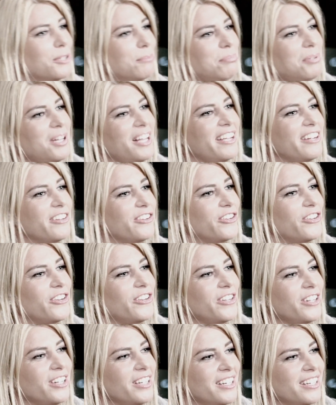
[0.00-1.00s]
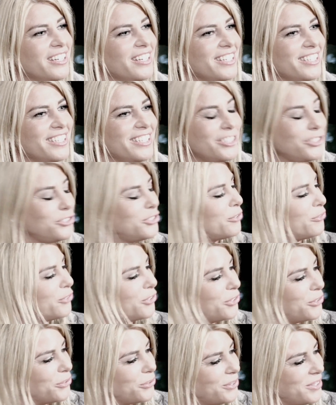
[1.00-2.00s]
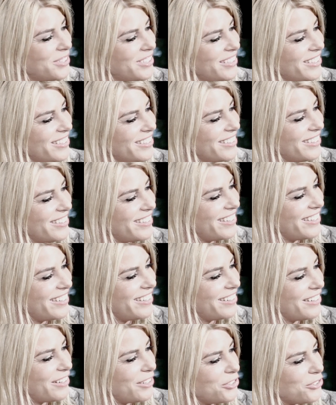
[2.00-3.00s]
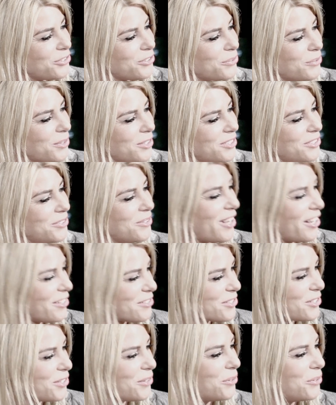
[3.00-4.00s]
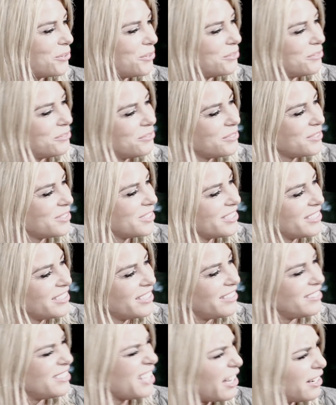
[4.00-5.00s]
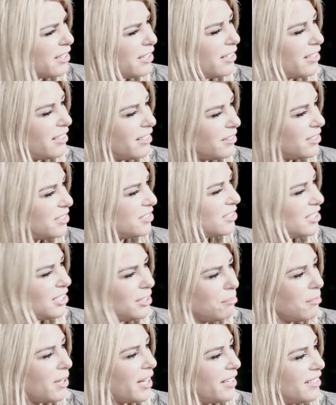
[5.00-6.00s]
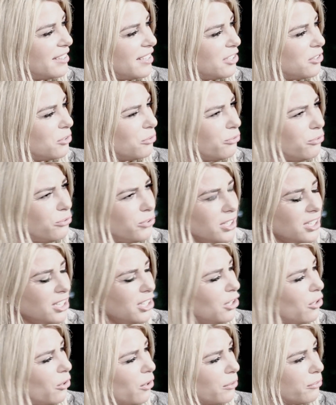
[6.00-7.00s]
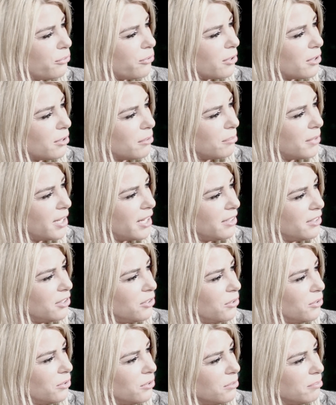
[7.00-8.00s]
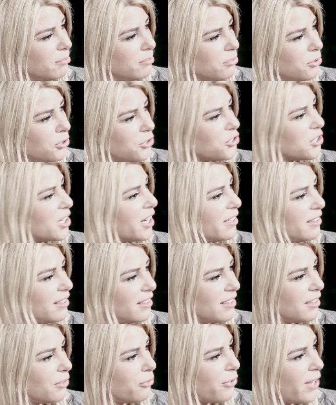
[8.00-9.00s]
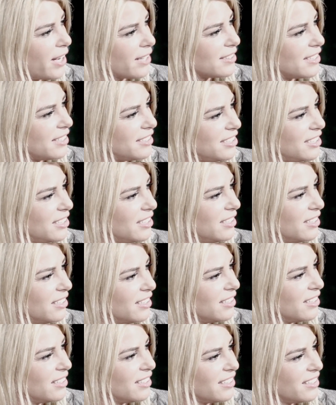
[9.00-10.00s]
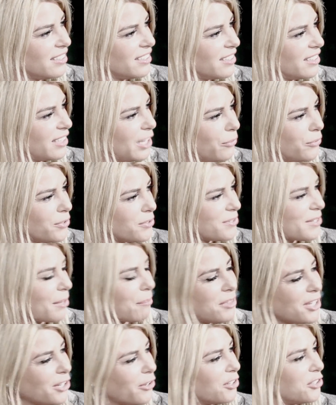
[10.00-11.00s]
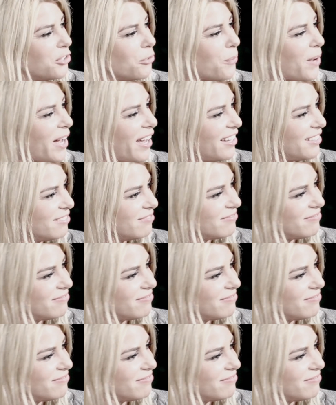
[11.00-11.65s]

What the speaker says: a player in an interview, and I just wanted to ask you, is there any teammate that you really learned from and you appreciate the fact that he gave you something on your way?